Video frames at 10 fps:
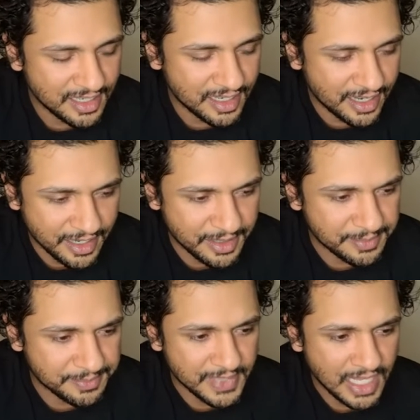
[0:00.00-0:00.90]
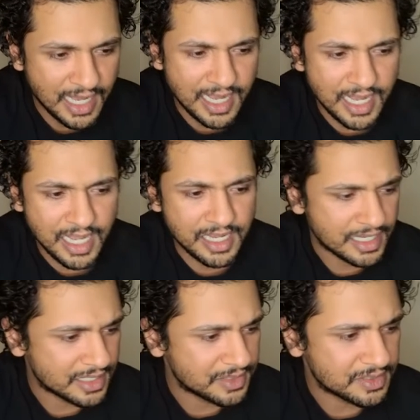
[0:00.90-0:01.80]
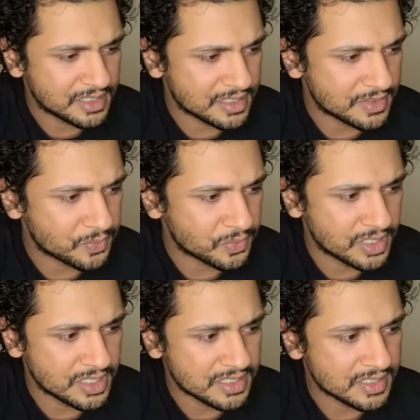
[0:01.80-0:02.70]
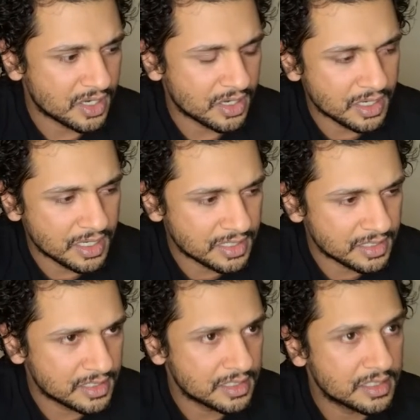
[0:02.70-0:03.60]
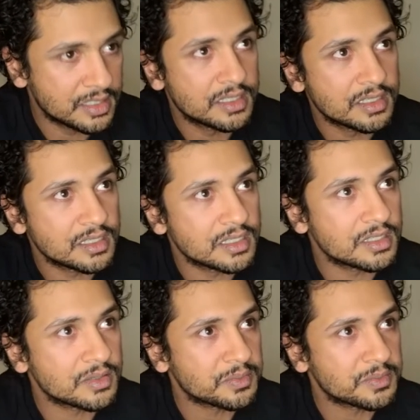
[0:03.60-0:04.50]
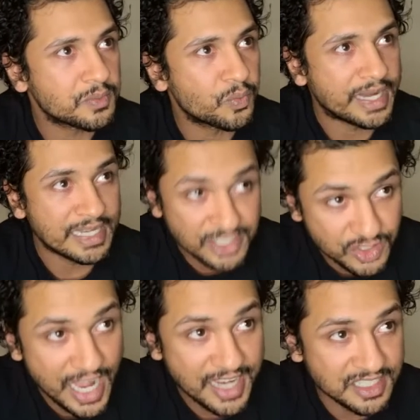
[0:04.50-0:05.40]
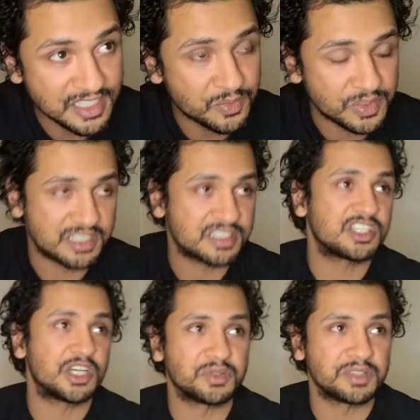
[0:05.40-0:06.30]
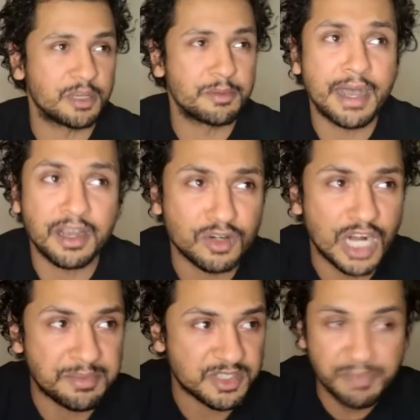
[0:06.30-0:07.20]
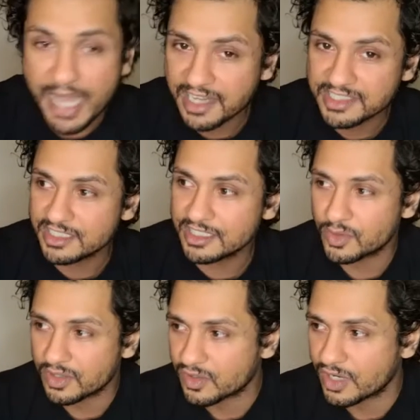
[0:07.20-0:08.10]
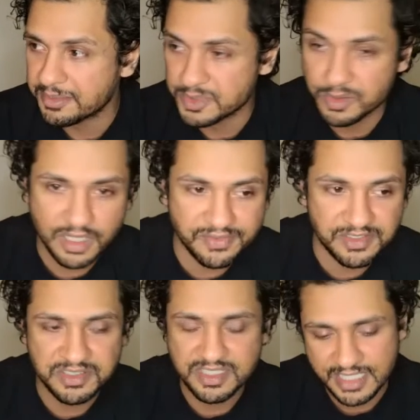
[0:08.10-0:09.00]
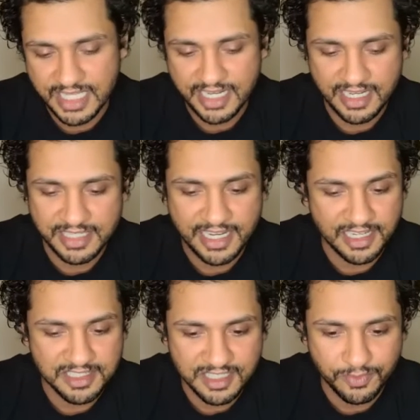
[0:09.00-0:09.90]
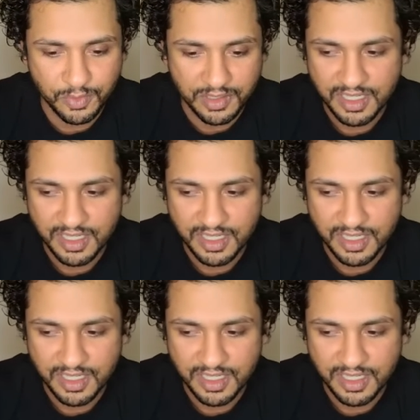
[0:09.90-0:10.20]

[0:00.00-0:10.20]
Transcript: I was on Wicked Attraction, which is generally about crimes of passion or crimes with lovers and that kind of stuff, where